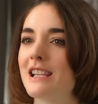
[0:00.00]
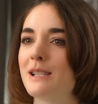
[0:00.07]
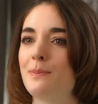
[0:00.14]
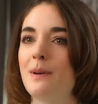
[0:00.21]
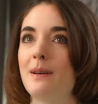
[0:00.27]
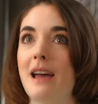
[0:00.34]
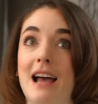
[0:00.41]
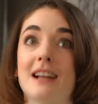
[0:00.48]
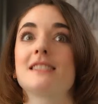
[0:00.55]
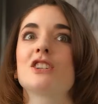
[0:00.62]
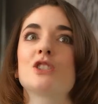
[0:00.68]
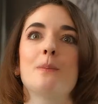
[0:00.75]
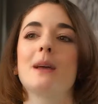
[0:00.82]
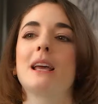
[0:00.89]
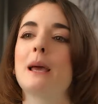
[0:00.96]
It's had
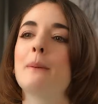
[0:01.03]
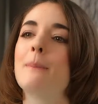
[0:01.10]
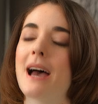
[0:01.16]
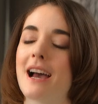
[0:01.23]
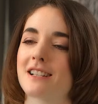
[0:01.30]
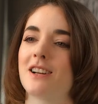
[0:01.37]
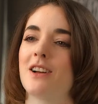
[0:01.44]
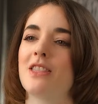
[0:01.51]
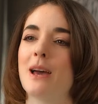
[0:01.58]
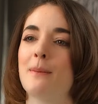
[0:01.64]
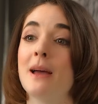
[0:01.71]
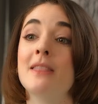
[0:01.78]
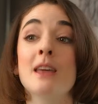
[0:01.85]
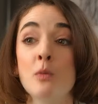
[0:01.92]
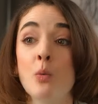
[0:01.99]
such a big impact on them
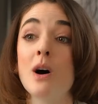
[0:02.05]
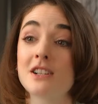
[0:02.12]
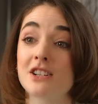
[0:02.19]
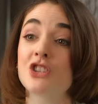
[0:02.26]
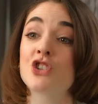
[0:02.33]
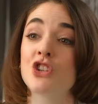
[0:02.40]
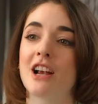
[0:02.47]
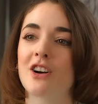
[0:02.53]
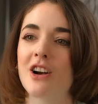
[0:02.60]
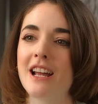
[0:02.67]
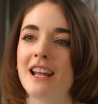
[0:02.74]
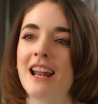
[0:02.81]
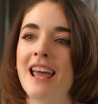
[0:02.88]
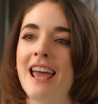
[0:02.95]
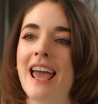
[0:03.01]
and they want to share
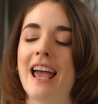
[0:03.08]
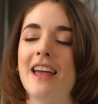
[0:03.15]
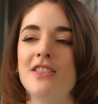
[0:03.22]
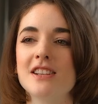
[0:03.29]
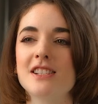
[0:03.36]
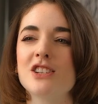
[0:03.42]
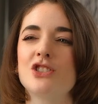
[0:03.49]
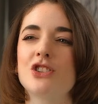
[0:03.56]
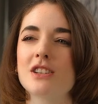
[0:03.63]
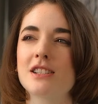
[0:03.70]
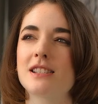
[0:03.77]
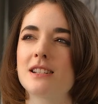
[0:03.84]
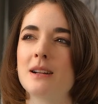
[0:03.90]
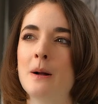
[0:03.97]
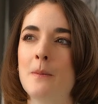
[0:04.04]
it. And this is
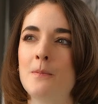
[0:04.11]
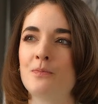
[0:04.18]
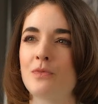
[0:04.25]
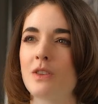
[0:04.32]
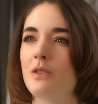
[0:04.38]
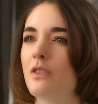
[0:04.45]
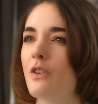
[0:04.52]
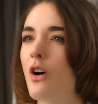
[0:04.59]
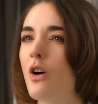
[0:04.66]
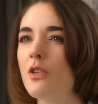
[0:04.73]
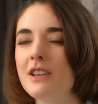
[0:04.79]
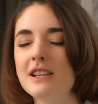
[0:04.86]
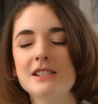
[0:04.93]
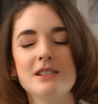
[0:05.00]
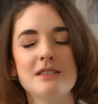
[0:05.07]
just all
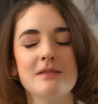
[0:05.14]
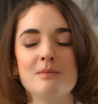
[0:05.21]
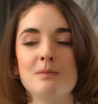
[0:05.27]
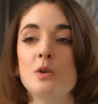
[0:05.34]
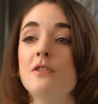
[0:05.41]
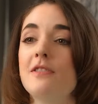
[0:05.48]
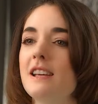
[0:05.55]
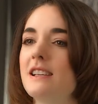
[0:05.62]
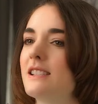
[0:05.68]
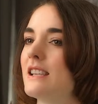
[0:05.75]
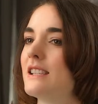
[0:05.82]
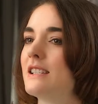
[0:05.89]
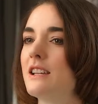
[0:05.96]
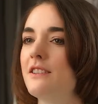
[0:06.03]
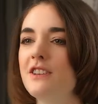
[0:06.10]
these movies,
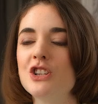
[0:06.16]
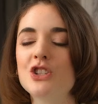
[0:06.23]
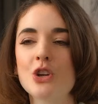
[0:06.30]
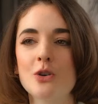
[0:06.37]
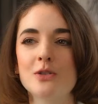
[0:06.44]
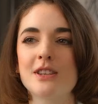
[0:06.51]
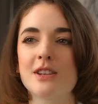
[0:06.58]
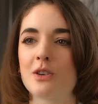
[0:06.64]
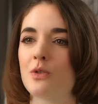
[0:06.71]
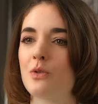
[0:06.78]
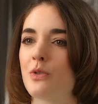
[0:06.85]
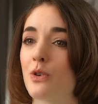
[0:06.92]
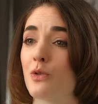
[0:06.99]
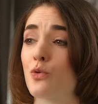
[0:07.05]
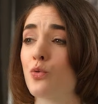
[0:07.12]
these TV shows,
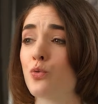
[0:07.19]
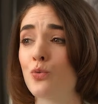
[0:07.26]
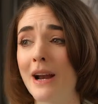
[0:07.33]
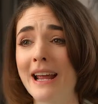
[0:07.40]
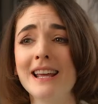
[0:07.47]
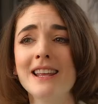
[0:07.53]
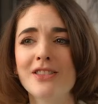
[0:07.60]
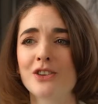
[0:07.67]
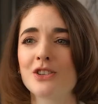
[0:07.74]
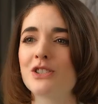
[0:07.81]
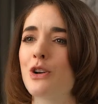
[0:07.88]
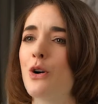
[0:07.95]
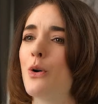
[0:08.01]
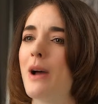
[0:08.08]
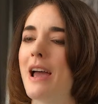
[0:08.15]
they're great. They're
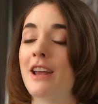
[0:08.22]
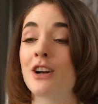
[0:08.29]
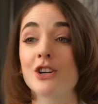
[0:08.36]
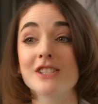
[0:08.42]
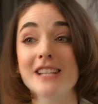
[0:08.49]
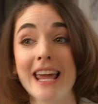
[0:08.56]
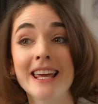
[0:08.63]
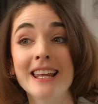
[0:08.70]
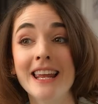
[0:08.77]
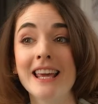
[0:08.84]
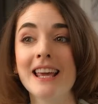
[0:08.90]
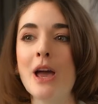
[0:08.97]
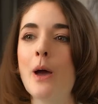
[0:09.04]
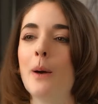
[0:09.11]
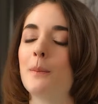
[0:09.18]
so
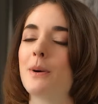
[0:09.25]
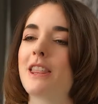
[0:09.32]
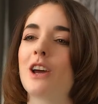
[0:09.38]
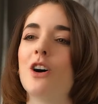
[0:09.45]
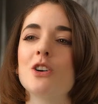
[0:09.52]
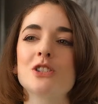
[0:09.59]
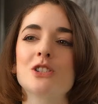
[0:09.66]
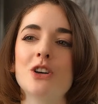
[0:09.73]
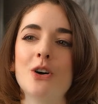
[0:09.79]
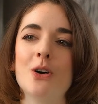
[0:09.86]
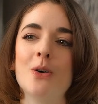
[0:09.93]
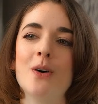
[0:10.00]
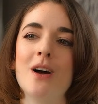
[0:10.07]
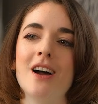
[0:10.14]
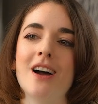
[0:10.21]
entertaining, but they
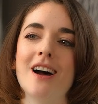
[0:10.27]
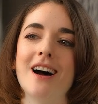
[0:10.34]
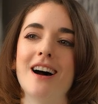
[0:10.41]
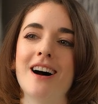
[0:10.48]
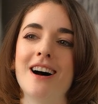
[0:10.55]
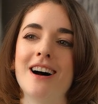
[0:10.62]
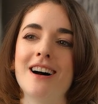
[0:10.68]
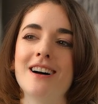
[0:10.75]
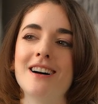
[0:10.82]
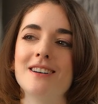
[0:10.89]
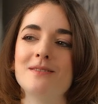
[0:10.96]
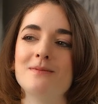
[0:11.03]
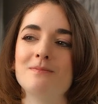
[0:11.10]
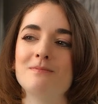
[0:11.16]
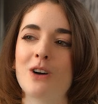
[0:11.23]
also
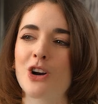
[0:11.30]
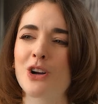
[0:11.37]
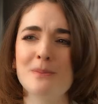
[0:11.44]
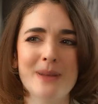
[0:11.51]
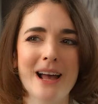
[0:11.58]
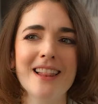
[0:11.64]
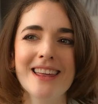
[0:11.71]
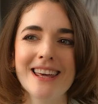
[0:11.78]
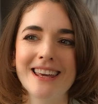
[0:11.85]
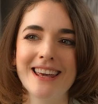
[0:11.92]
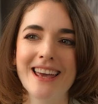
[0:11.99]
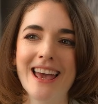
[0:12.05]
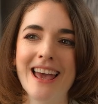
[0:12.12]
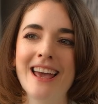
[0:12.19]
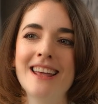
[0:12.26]
are
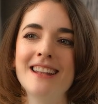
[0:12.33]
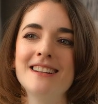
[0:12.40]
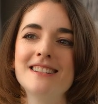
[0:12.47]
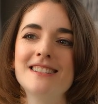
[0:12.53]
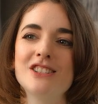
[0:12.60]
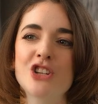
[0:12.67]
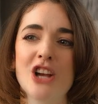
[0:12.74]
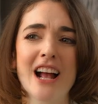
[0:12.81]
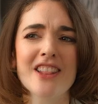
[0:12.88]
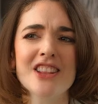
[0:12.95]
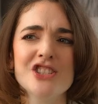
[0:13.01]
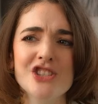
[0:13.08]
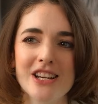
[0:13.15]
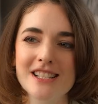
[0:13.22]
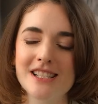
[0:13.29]
compelling and
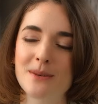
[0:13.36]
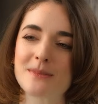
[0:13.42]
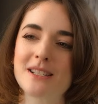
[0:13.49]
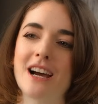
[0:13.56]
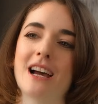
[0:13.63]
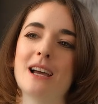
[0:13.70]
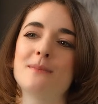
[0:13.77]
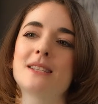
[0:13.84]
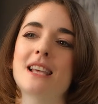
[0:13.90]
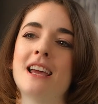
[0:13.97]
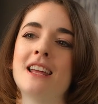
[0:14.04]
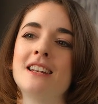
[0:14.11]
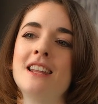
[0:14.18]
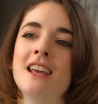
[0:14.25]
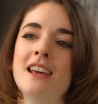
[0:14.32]
challenging sometimes
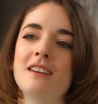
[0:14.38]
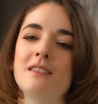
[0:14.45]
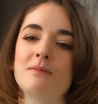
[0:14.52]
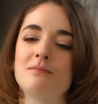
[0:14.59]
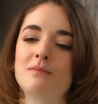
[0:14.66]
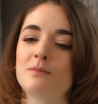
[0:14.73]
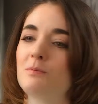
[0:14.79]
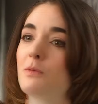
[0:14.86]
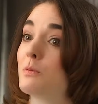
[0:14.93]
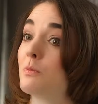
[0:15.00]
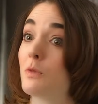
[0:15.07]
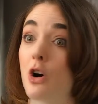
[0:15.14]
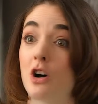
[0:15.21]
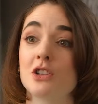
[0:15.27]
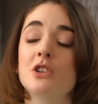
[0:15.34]
and
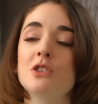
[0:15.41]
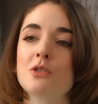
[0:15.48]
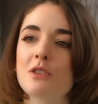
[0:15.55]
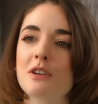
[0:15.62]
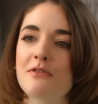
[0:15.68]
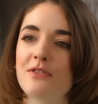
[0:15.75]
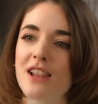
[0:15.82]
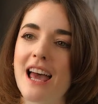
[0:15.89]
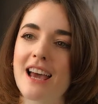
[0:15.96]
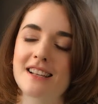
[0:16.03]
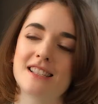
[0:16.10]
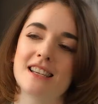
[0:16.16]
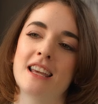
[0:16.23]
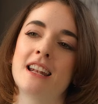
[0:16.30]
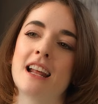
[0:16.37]
cause you to
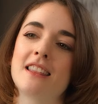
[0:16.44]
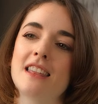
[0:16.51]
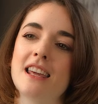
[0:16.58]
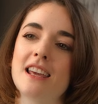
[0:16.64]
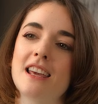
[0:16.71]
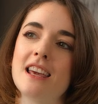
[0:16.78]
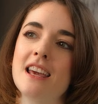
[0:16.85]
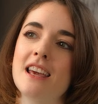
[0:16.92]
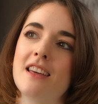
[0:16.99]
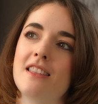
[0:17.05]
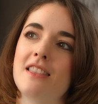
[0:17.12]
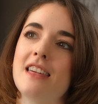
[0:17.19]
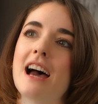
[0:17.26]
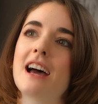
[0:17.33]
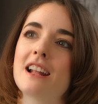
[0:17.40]
reflect. And I think
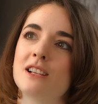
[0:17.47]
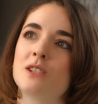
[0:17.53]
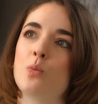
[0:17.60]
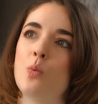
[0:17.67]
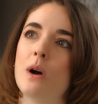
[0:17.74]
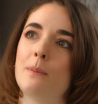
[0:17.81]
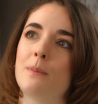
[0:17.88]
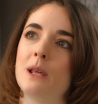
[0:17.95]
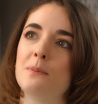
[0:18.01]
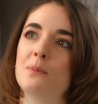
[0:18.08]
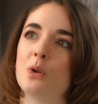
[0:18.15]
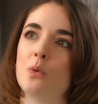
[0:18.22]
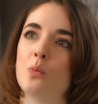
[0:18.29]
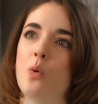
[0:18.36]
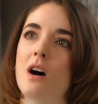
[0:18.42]
that is what
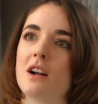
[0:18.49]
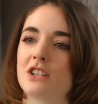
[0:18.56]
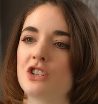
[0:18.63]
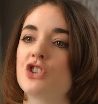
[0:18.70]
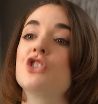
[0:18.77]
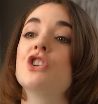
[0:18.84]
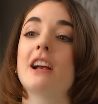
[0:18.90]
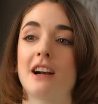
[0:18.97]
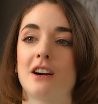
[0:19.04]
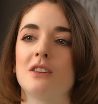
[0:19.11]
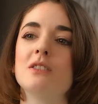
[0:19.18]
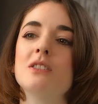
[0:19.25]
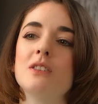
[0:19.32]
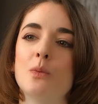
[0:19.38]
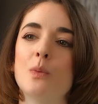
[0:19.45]
people want to
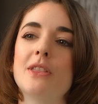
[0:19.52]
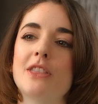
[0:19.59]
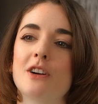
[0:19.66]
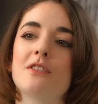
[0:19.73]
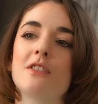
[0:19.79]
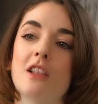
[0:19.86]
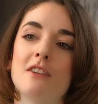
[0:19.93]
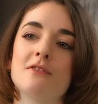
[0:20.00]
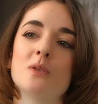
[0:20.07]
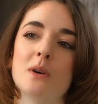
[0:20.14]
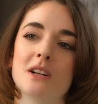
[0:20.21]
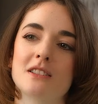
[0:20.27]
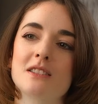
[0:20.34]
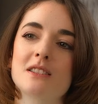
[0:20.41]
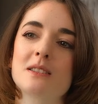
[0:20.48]
share with their loved
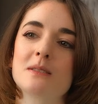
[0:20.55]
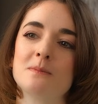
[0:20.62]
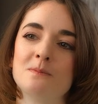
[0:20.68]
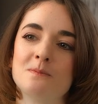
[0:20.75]
ones.